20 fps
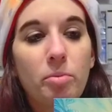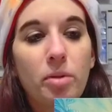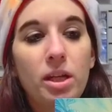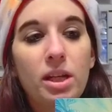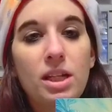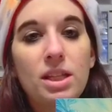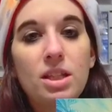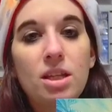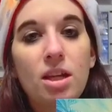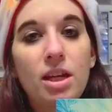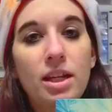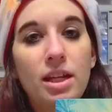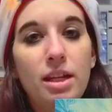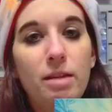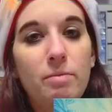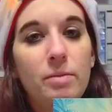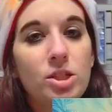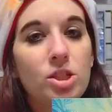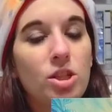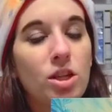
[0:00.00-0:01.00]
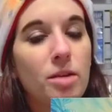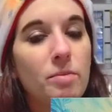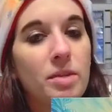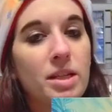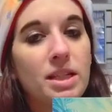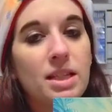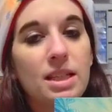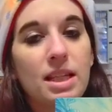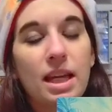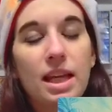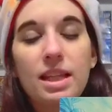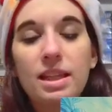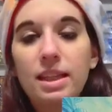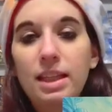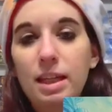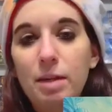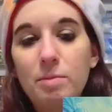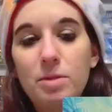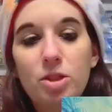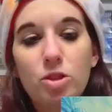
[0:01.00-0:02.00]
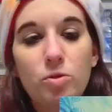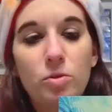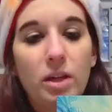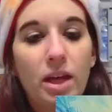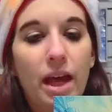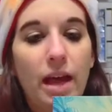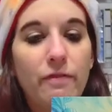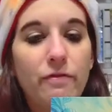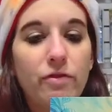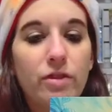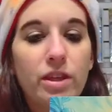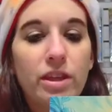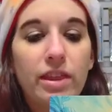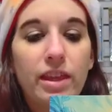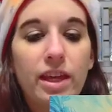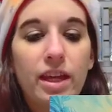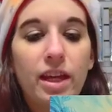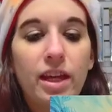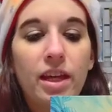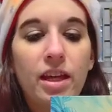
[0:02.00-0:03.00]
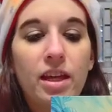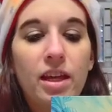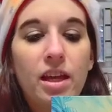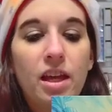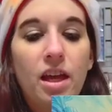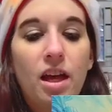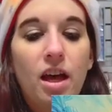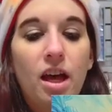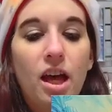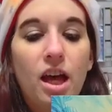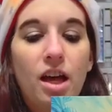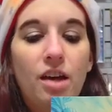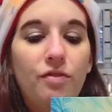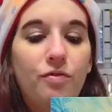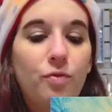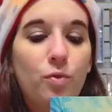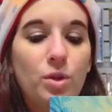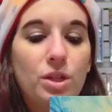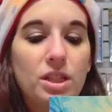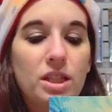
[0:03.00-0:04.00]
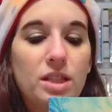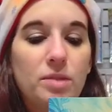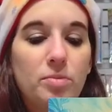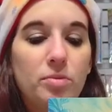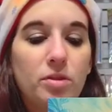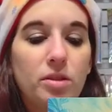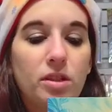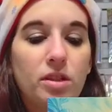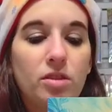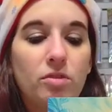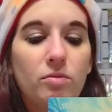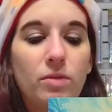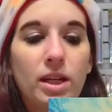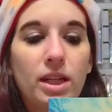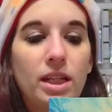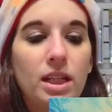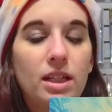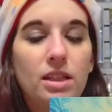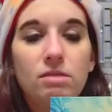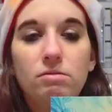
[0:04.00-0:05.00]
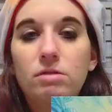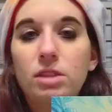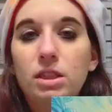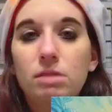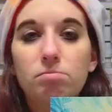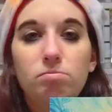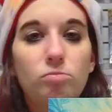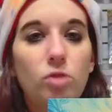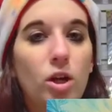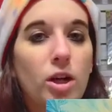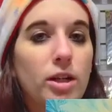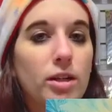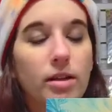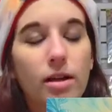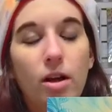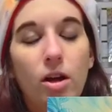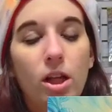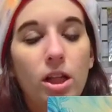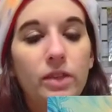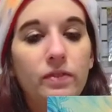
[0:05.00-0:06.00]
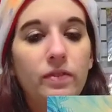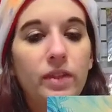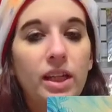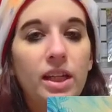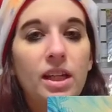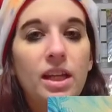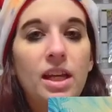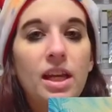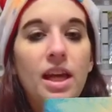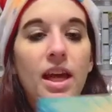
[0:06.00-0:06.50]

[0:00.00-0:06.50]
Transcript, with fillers: And it's on Image Comics, and Liam is doing everything uh, for this book the writing, the art, all of it.